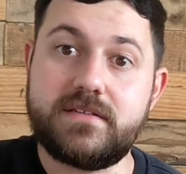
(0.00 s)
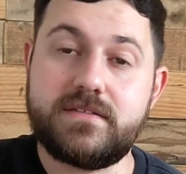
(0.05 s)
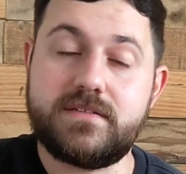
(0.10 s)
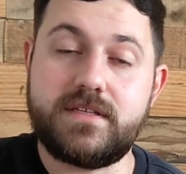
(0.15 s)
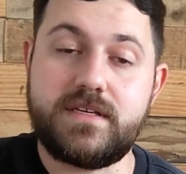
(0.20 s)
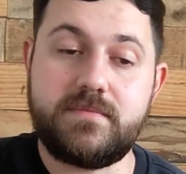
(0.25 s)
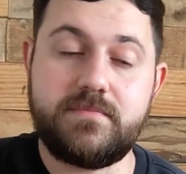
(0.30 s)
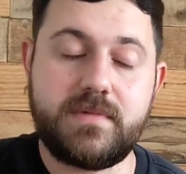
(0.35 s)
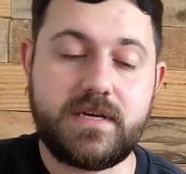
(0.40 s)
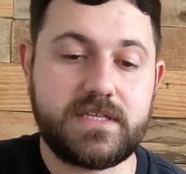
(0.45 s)

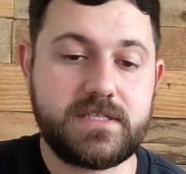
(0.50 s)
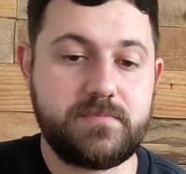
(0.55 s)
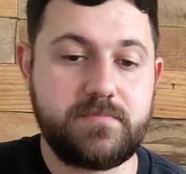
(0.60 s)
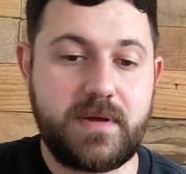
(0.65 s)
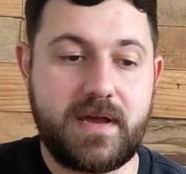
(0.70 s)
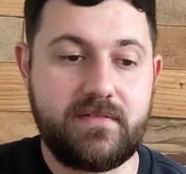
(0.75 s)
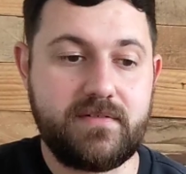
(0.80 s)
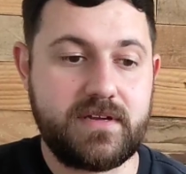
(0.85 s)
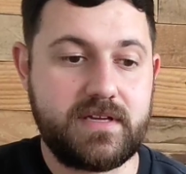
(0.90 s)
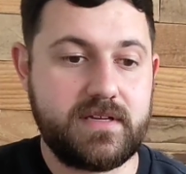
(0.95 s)
the mixed
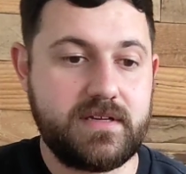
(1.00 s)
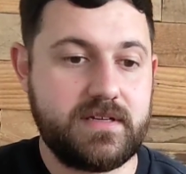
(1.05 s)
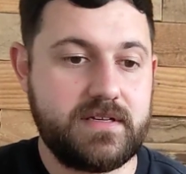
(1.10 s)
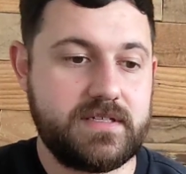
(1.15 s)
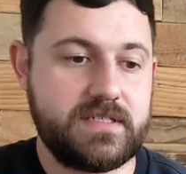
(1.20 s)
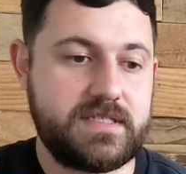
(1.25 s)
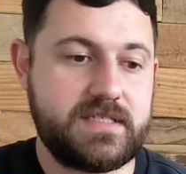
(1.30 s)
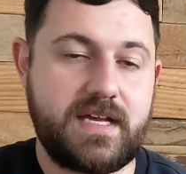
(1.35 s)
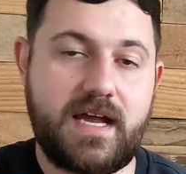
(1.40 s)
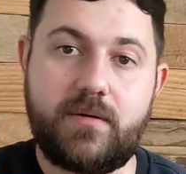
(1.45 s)
berry
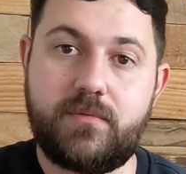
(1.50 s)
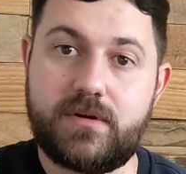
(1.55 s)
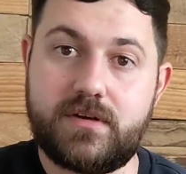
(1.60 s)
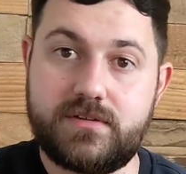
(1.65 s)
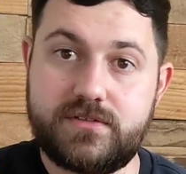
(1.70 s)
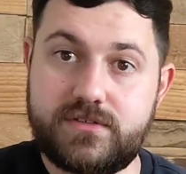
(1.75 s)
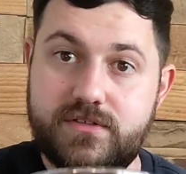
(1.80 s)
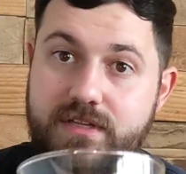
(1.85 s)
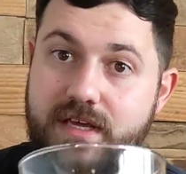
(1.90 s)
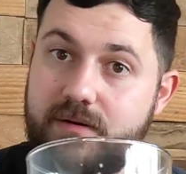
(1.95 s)
sour.
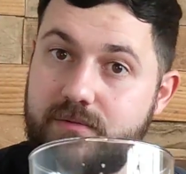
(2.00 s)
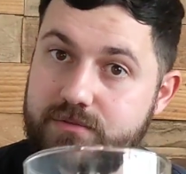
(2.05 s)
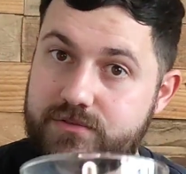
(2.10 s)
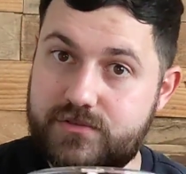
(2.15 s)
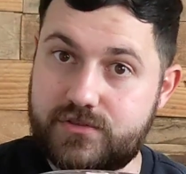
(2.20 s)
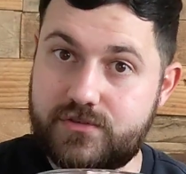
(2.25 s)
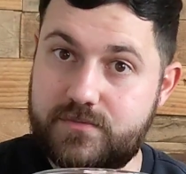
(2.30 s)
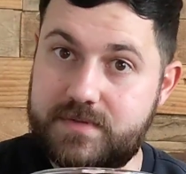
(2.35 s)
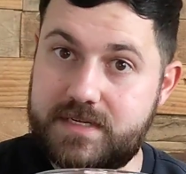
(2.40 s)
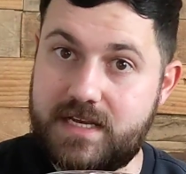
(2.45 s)
So that one's
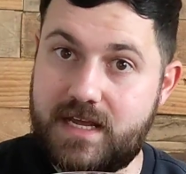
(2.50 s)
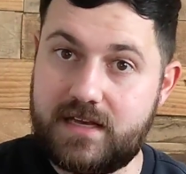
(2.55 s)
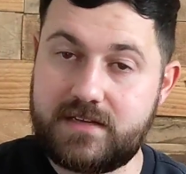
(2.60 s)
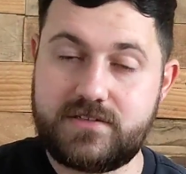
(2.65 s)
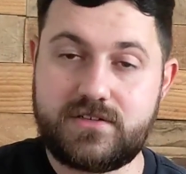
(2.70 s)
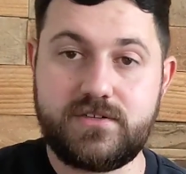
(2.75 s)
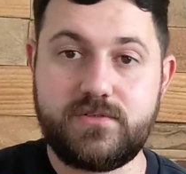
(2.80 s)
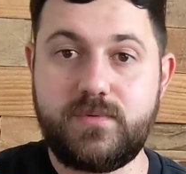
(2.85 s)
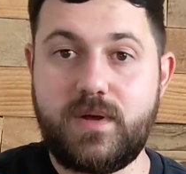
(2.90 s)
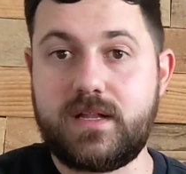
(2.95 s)
coming
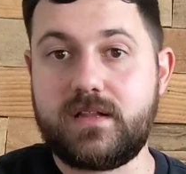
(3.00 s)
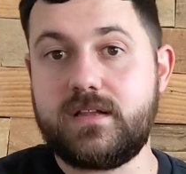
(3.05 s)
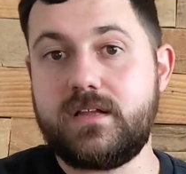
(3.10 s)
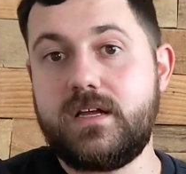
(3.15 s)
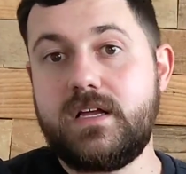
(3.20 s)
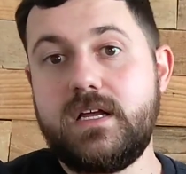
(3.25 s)
next as well.